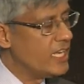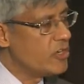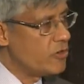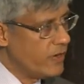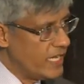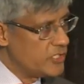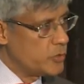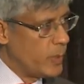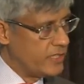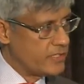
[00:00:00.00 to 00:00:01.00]

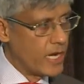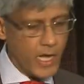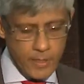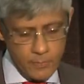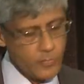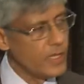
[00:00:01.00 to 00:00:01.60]
increase with time.